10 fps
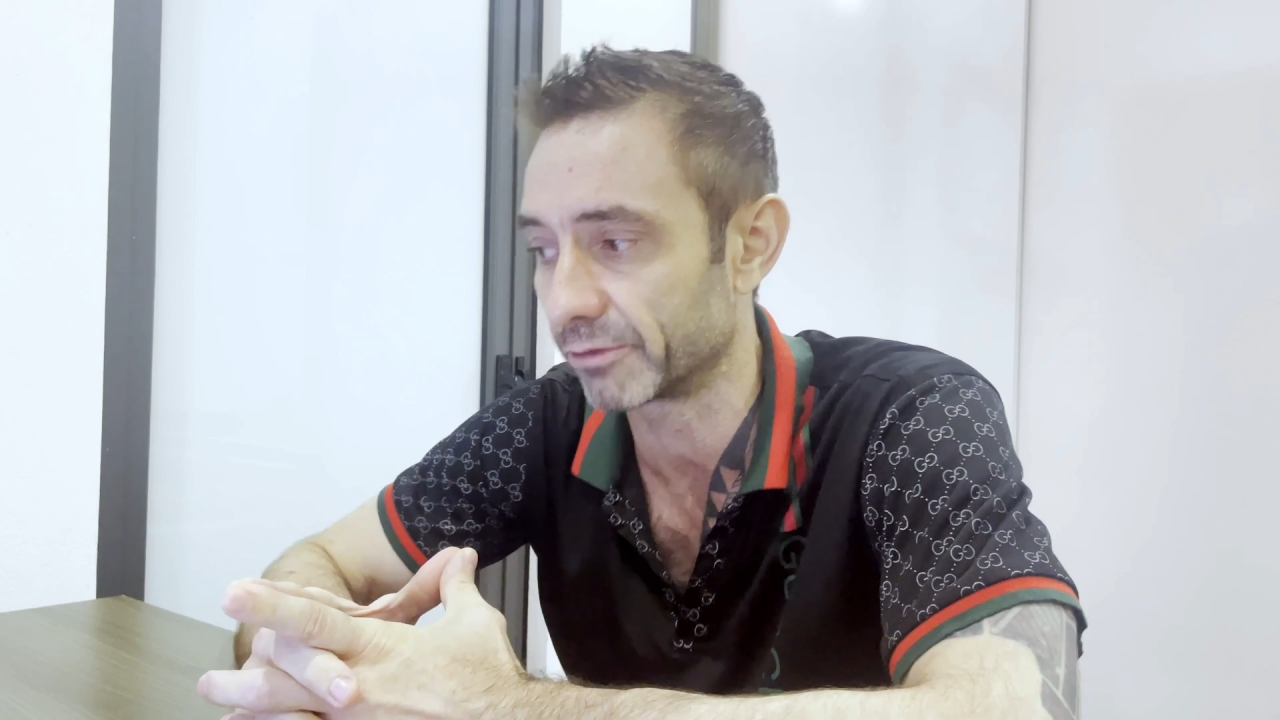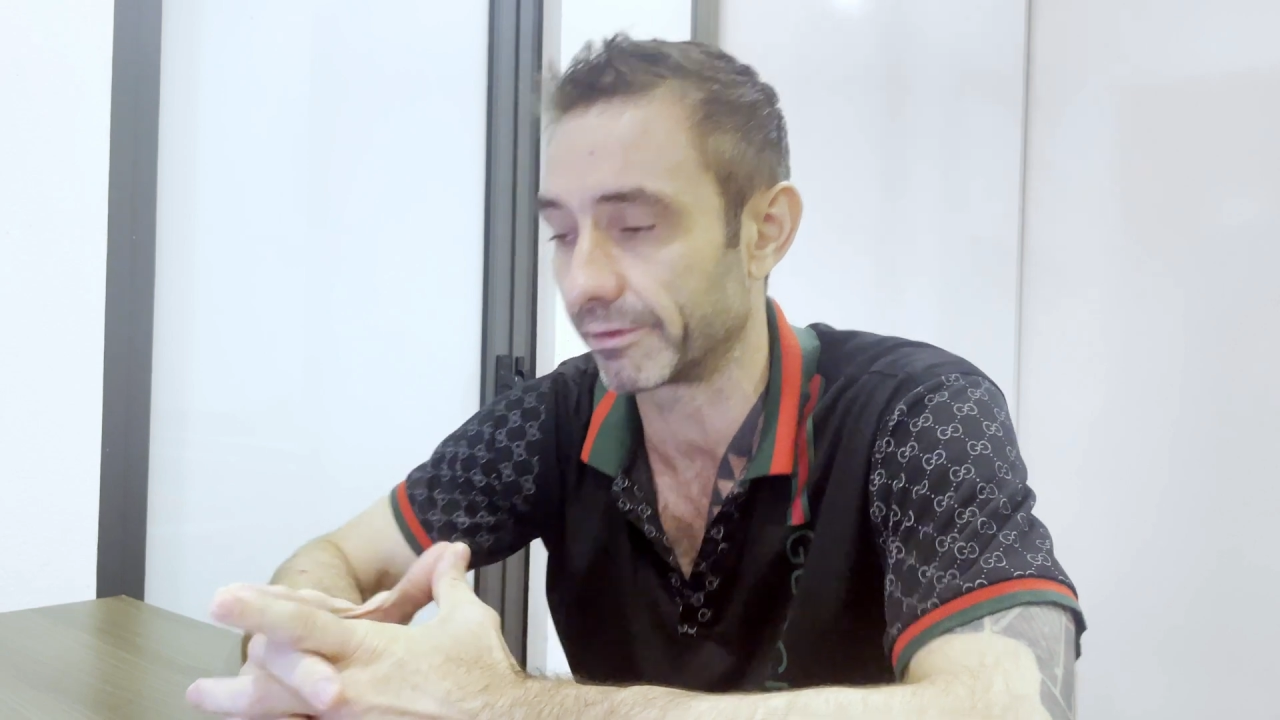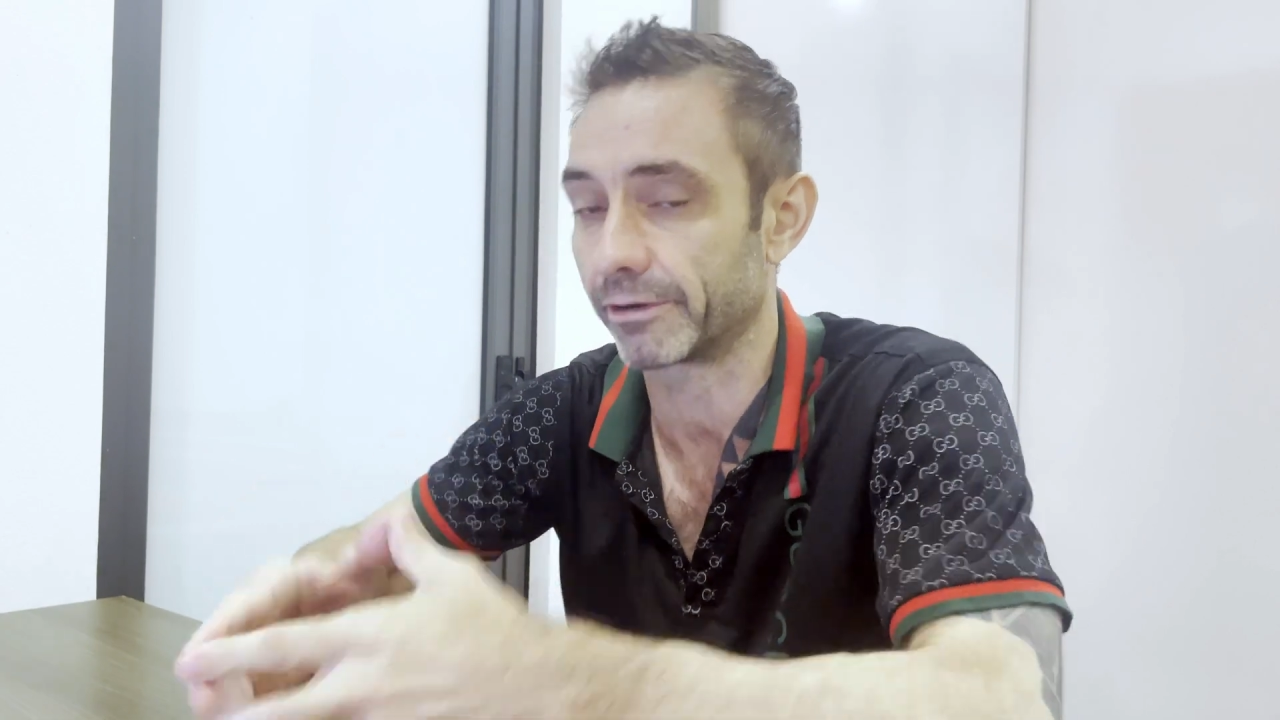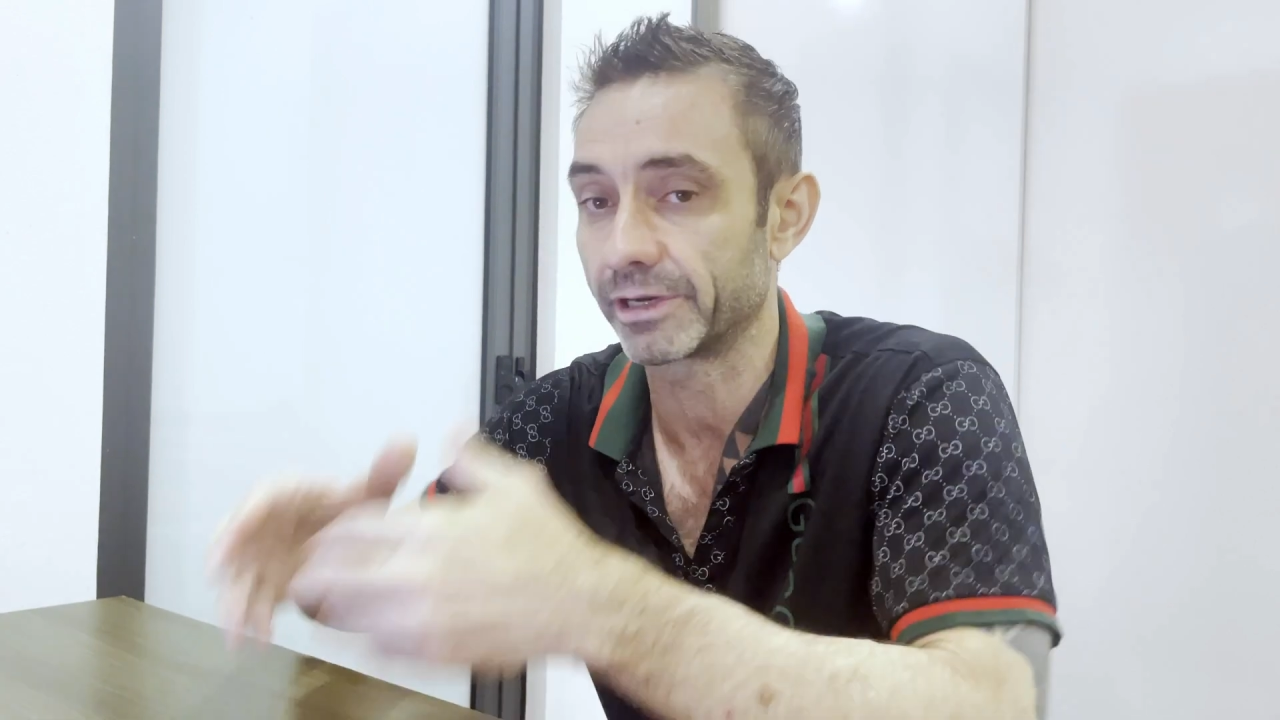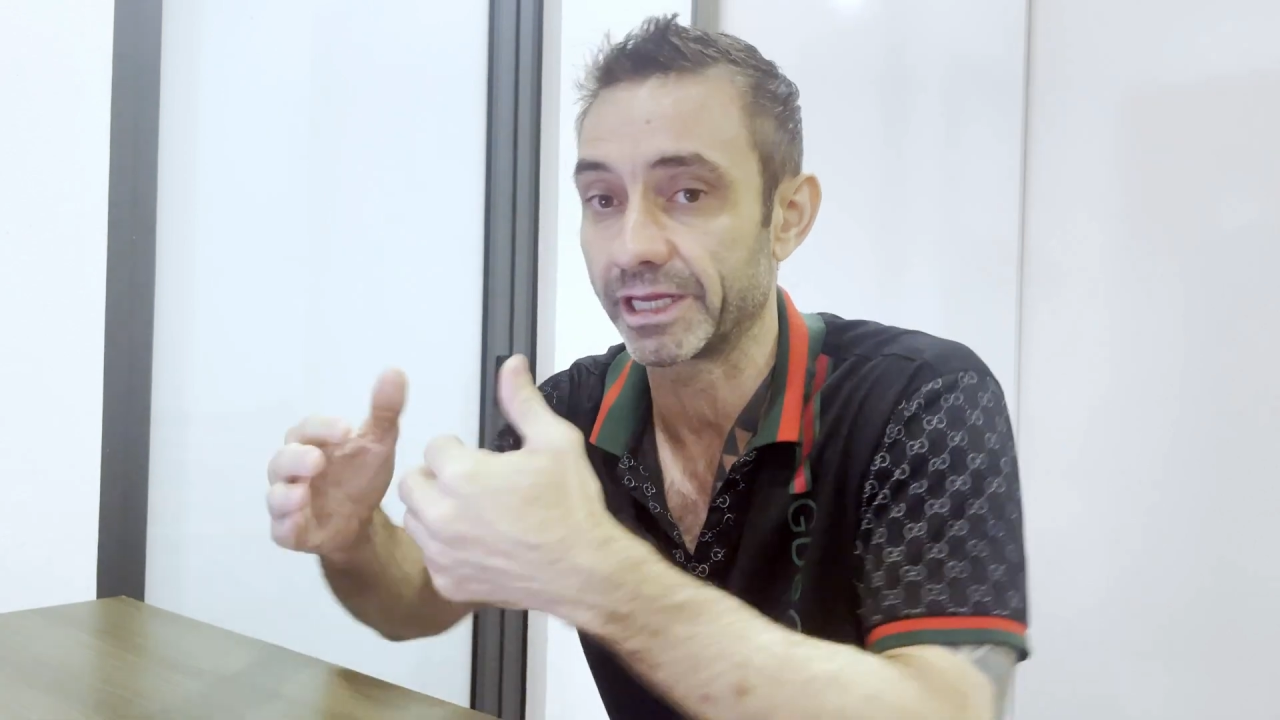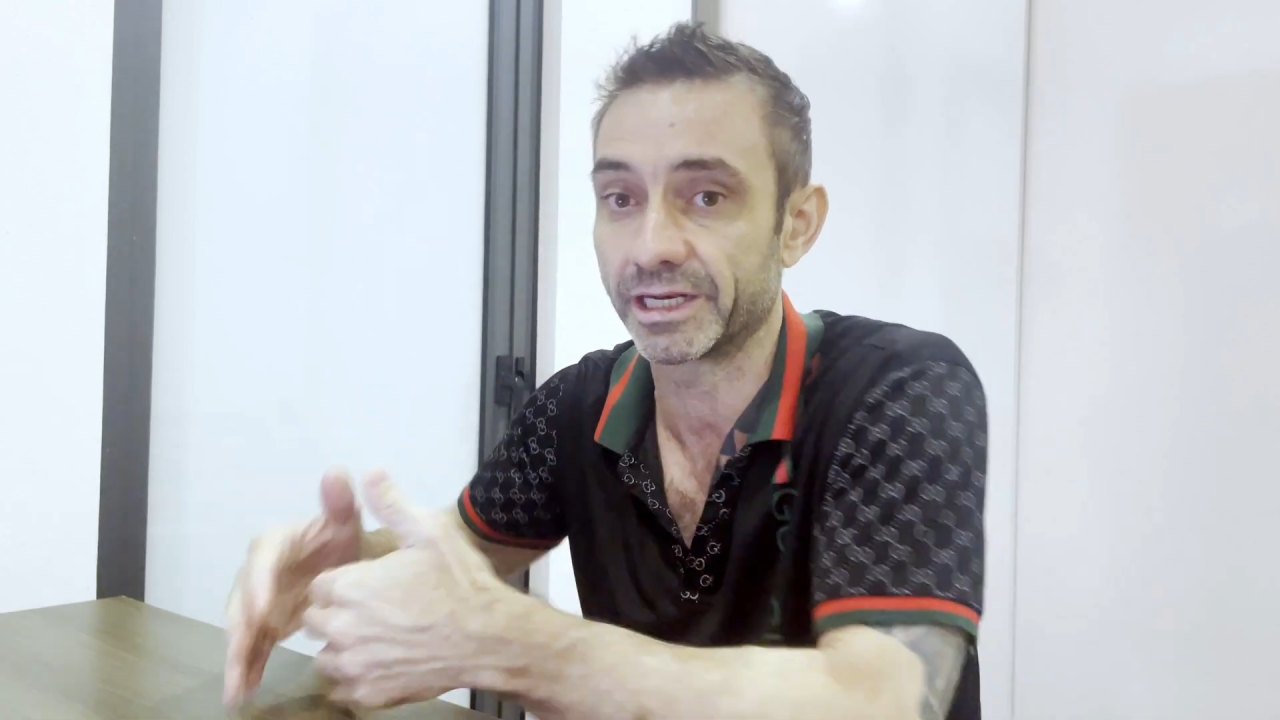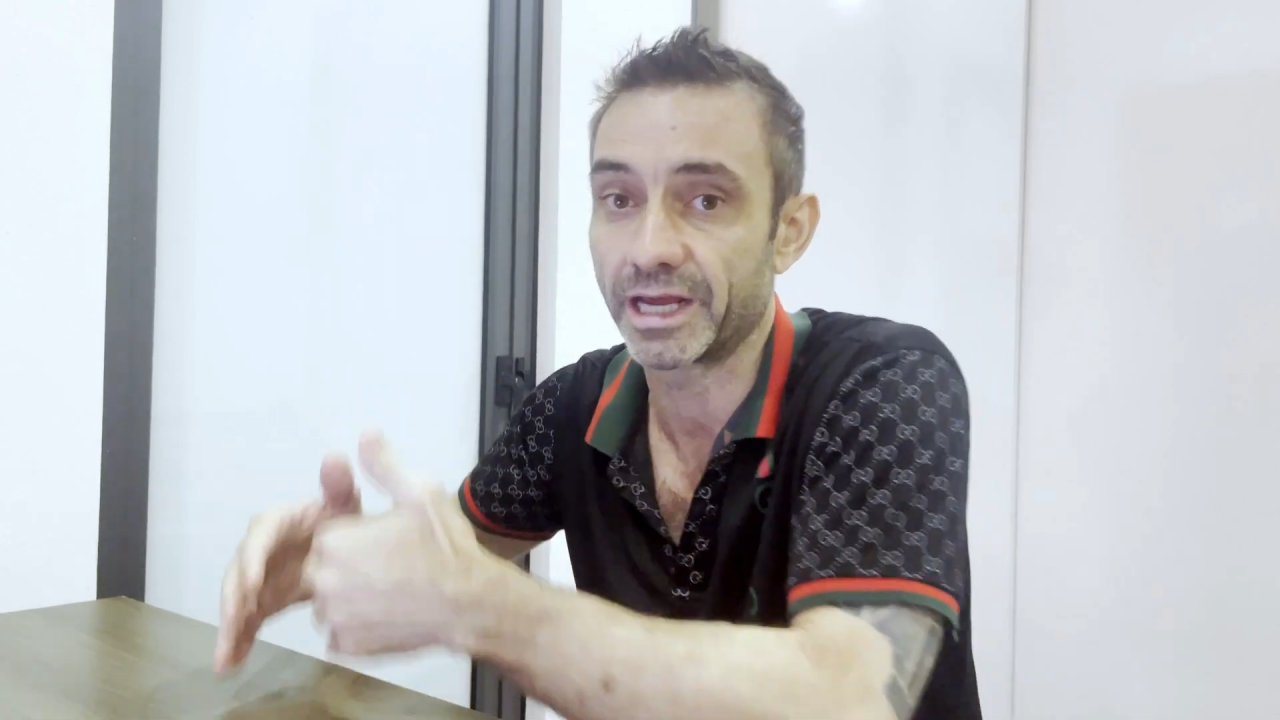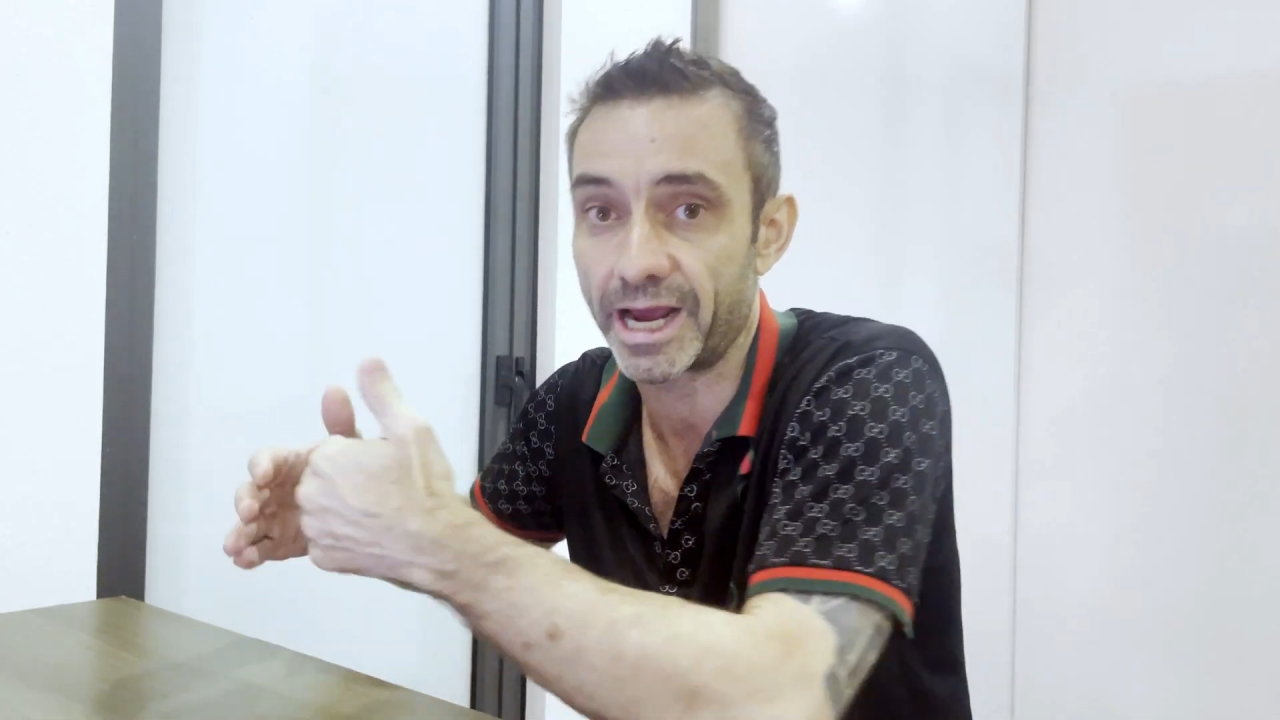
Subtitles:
around in